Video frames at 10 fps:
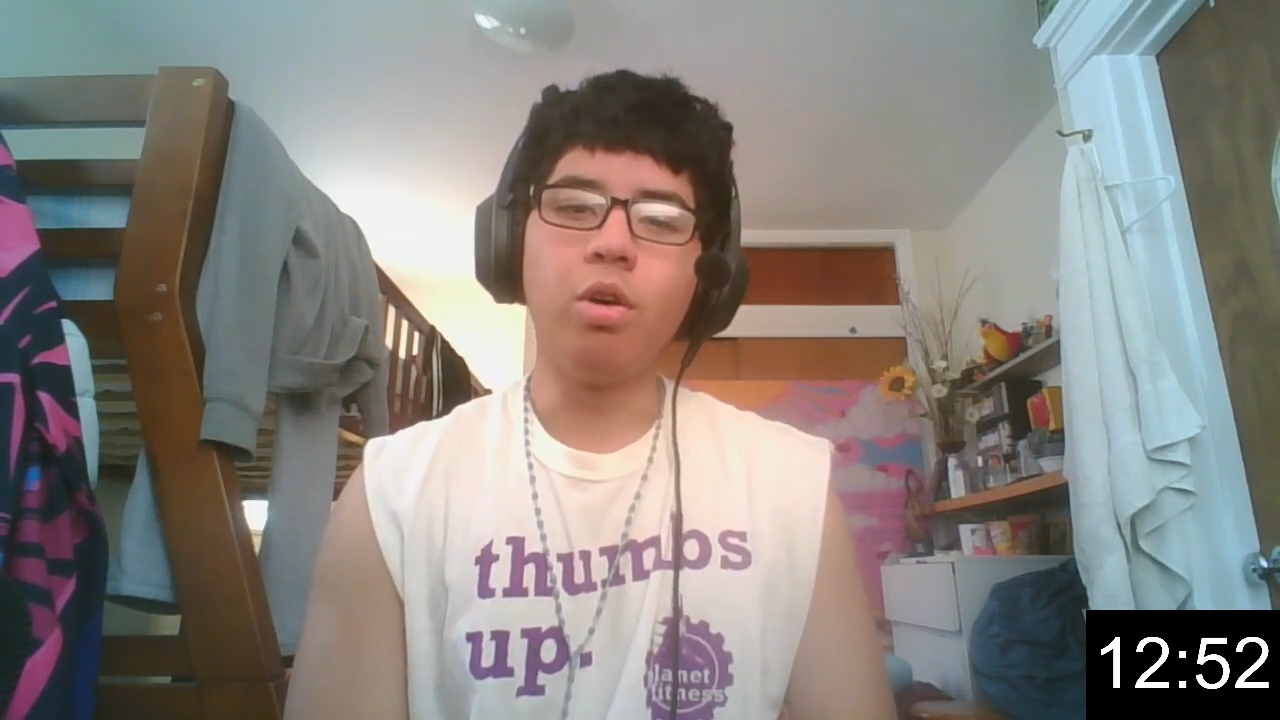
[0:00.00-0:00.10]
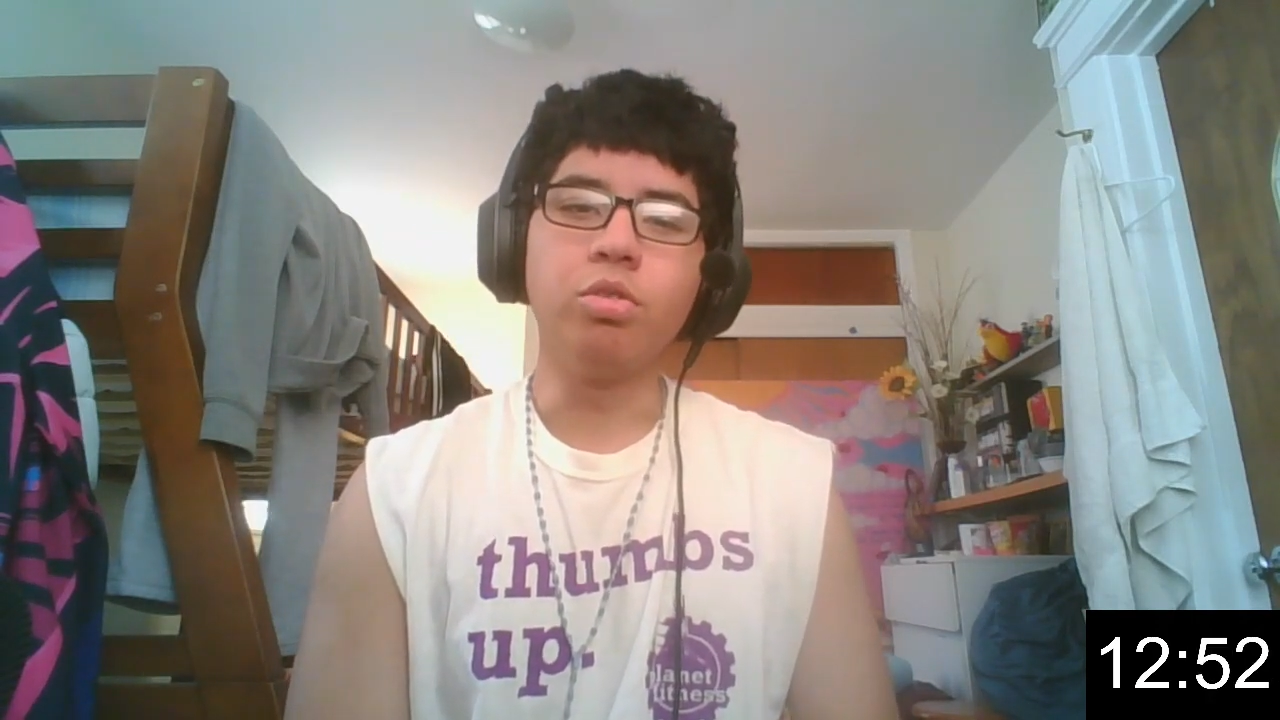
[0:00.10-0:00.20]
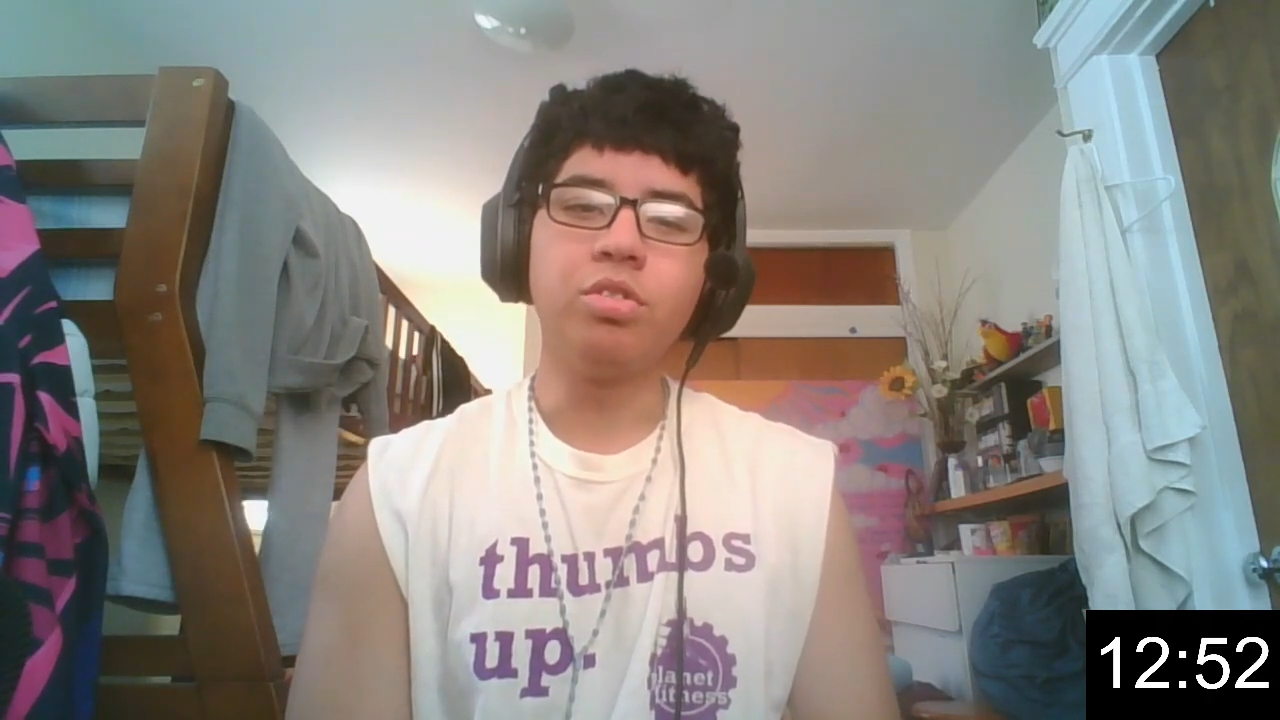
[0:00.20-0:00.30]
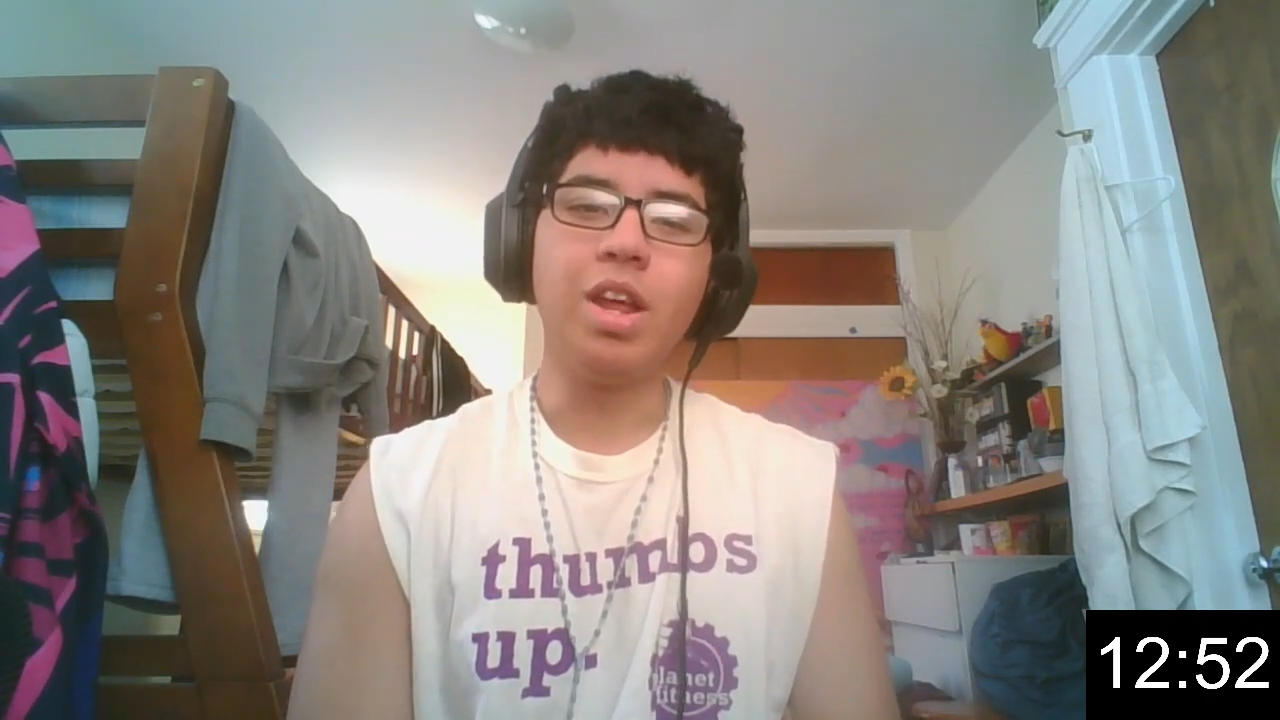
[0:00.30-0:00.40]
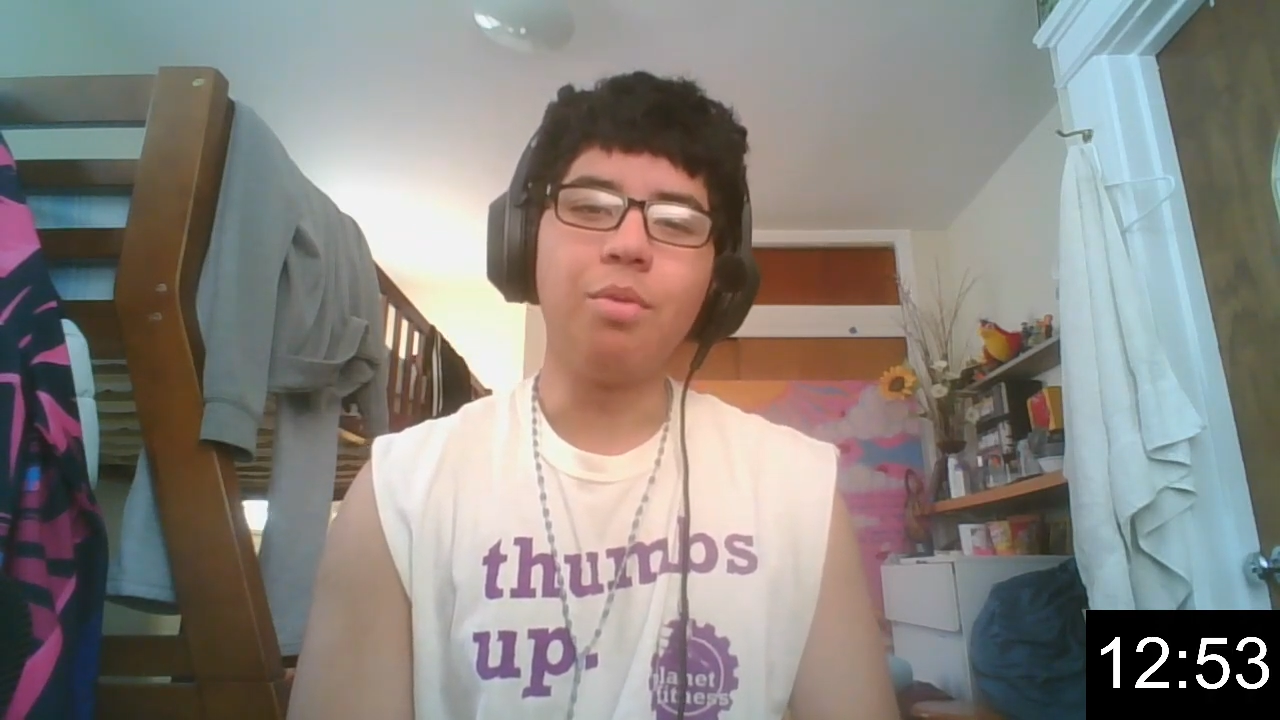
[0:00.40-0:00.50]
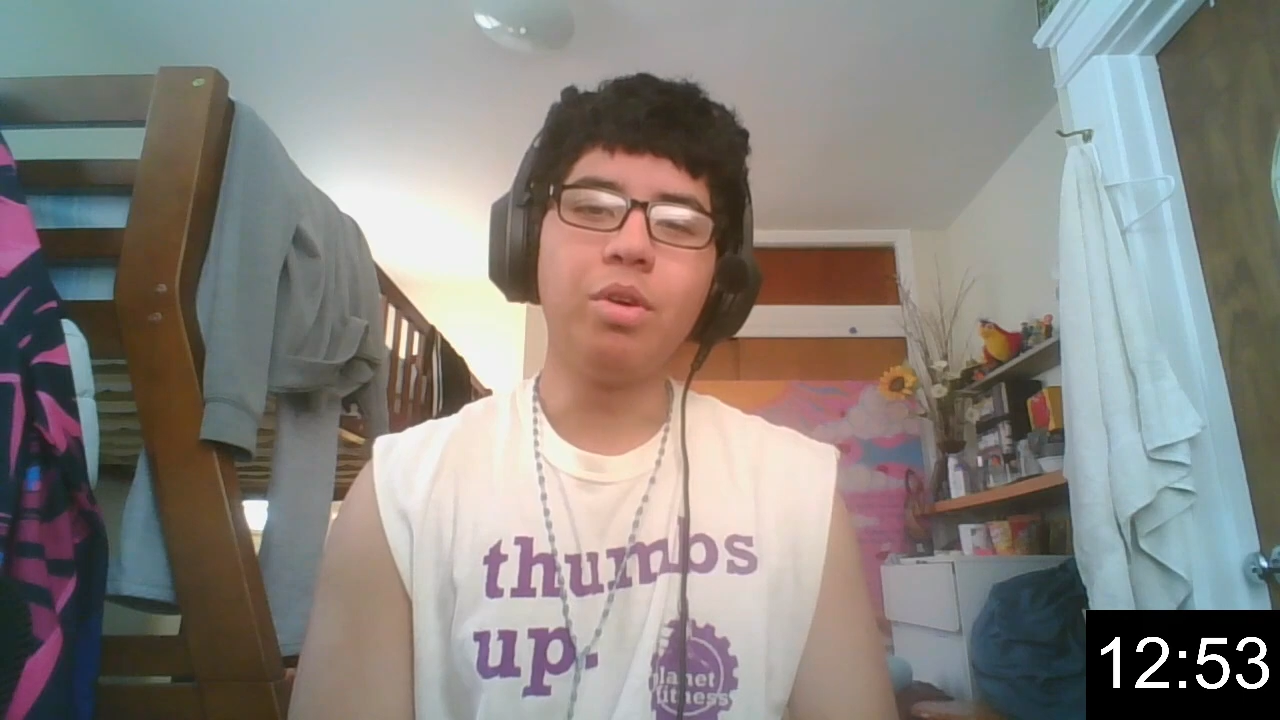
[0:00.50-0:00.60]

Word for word: Oh snap!